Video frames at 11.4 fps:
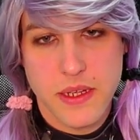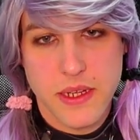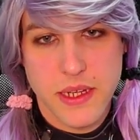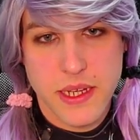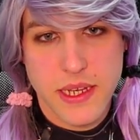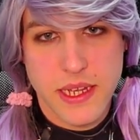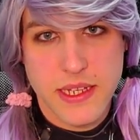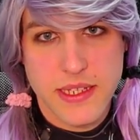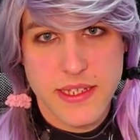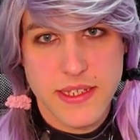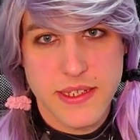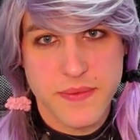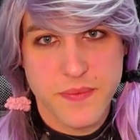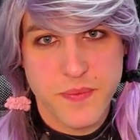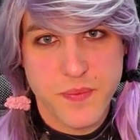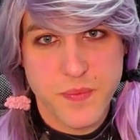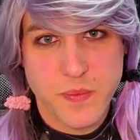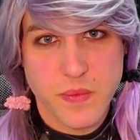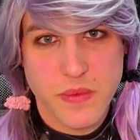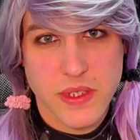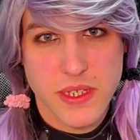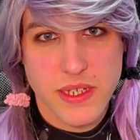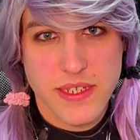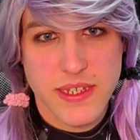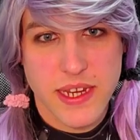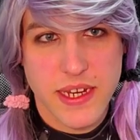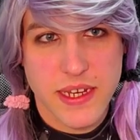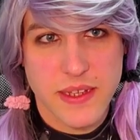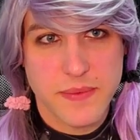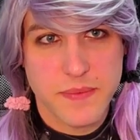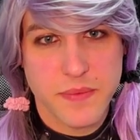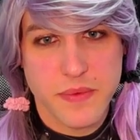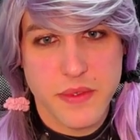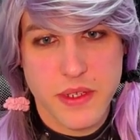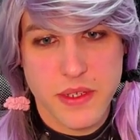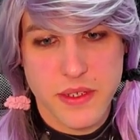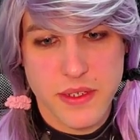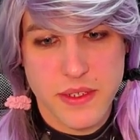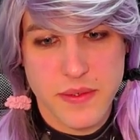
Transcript: it ends a cycle and